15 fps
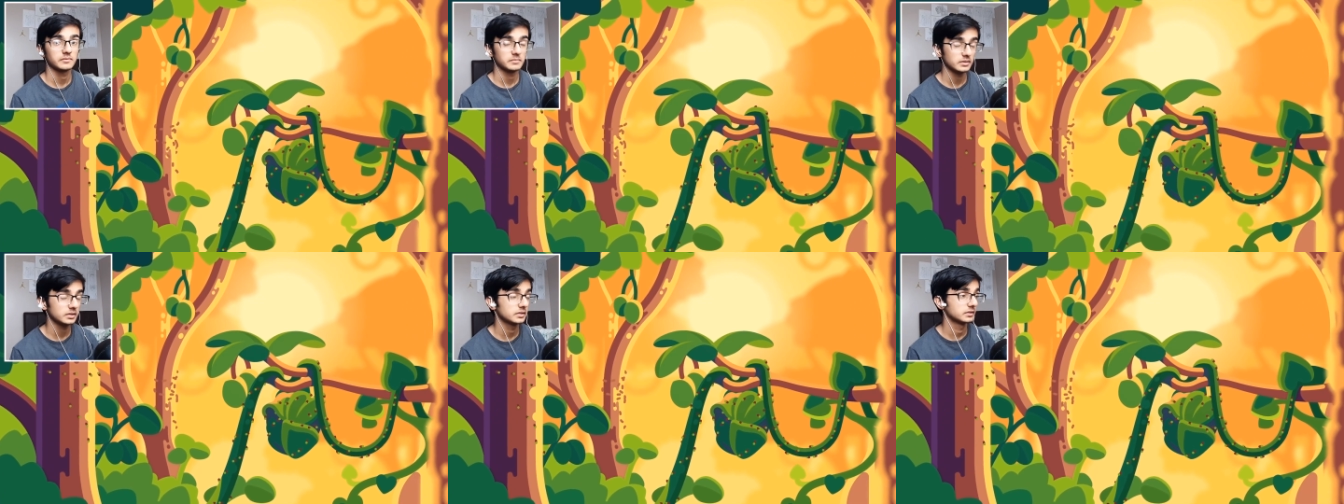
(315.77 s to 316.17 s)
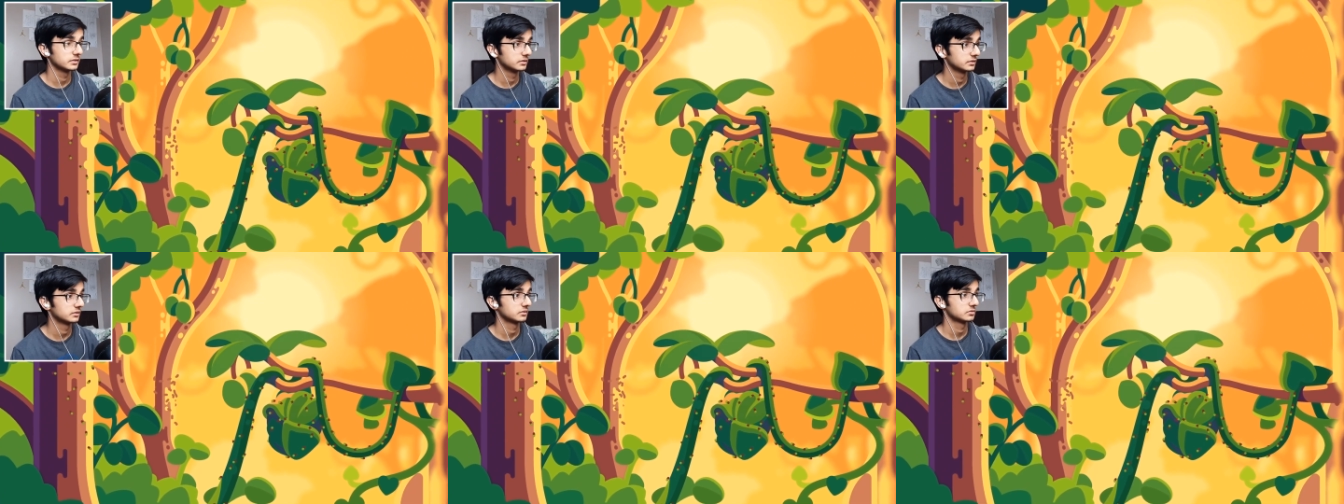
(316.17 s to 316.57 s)

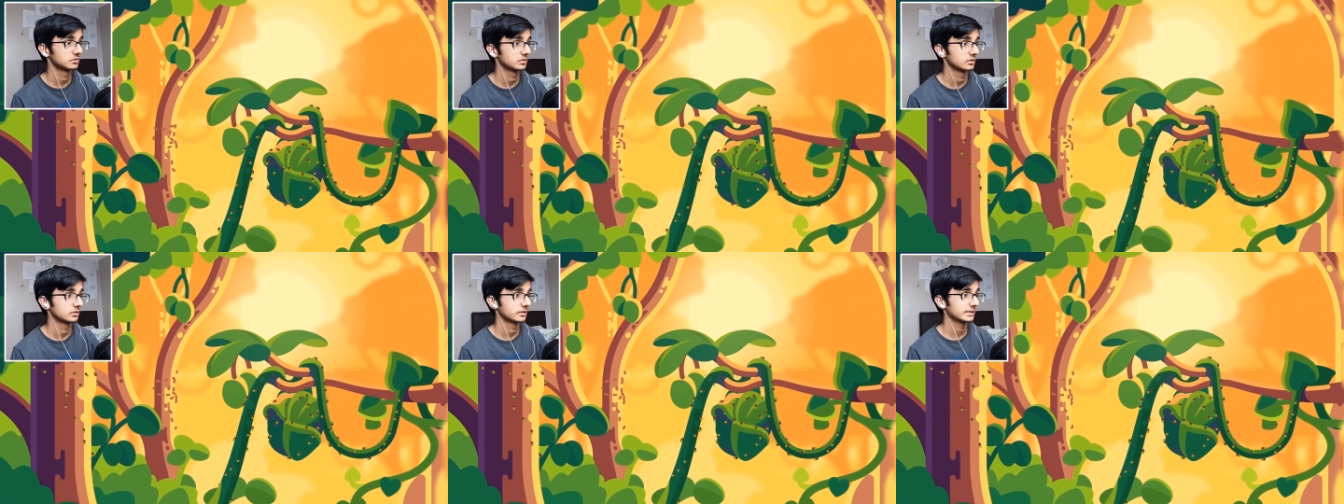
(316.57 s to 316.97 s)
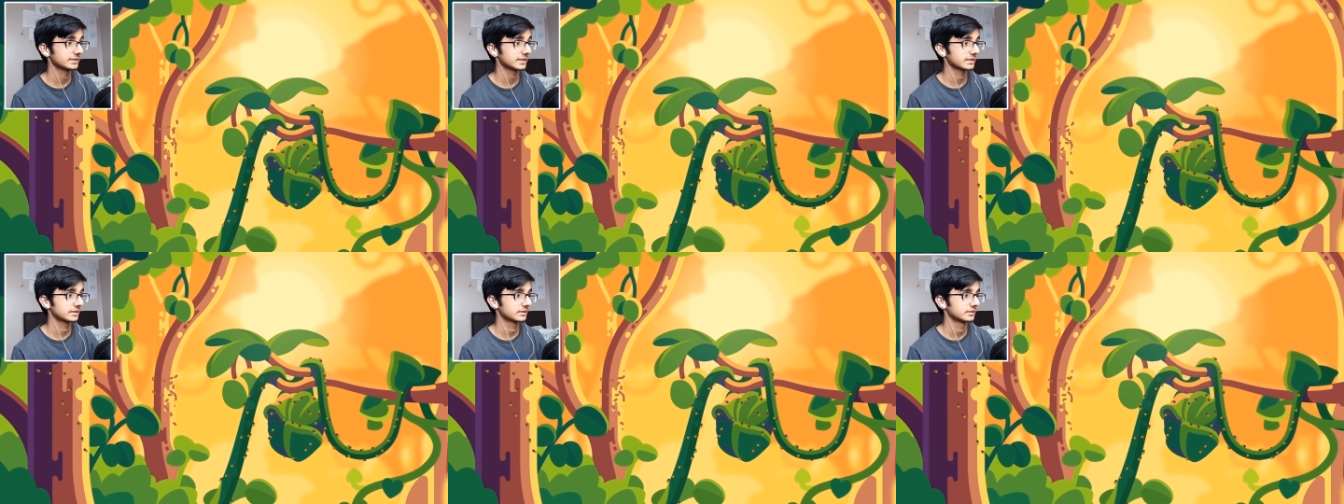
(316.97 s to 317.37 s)
500,000. That's
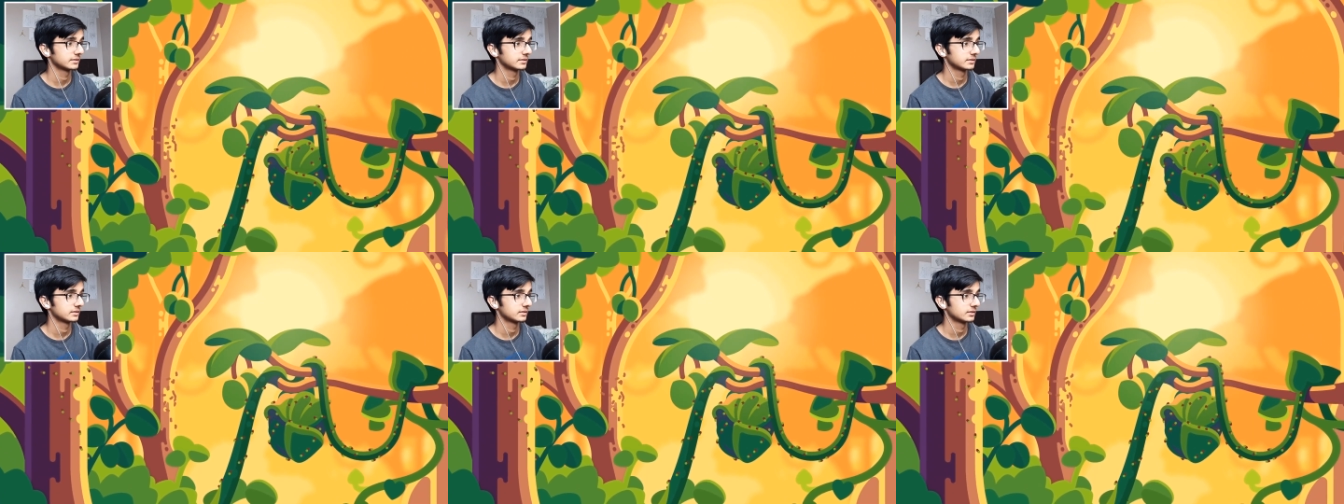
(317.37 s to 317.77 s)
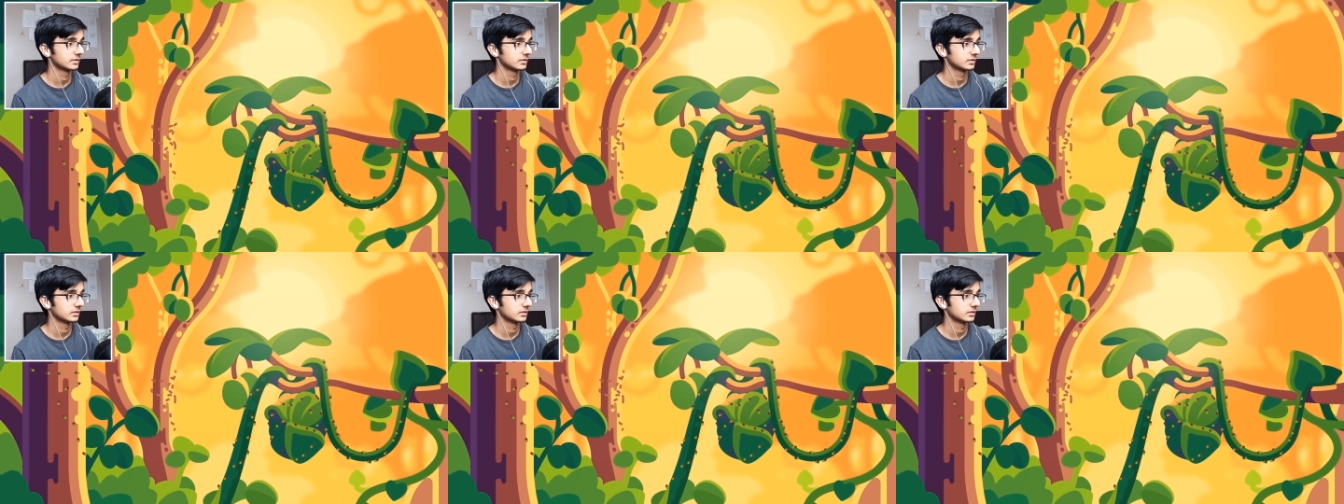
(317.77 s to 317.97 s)
like fortunately,